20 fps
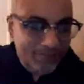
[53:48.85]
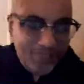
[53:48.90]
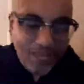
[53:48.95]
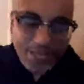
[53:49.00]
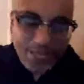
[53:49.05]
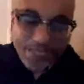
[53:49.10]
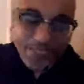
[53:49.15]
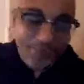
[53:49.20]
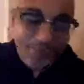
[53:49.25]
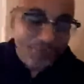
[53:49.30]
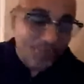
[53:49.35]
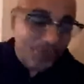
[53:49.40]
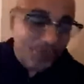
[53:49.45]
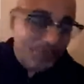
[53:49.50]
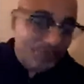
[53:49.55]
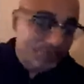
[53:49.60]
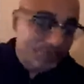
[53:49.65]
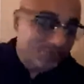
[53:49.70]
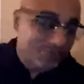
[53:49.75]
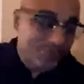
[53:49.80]
I didn't even know
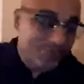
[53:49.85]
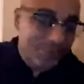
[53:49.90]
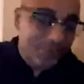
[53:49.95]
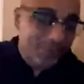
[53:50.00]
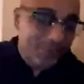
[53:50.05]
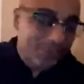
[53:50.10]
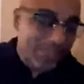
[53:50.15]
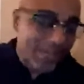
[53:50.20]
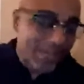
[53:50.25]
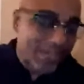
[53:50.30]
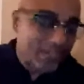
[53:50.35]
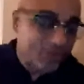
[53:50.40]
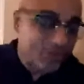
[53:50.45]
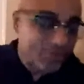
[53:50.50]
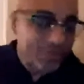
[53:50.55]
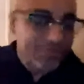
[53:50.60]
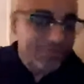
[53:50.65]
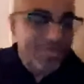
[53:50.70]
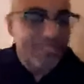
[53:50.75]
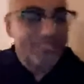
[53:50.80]
that.
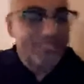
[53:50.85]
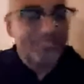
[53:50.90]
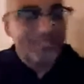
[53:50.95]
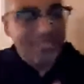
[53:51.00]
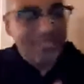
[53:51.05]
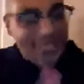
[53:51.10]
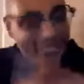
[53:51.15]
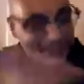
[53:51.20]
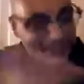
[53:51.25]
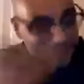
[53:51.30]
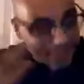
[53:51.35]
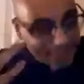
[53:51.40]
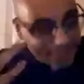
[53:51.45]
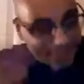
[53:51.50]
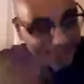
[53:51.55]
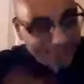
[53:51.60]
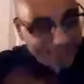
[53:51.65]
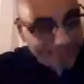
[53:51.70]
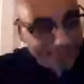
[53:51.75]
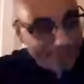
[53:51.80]
Landry's, that's
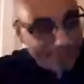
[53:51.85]
Landry's.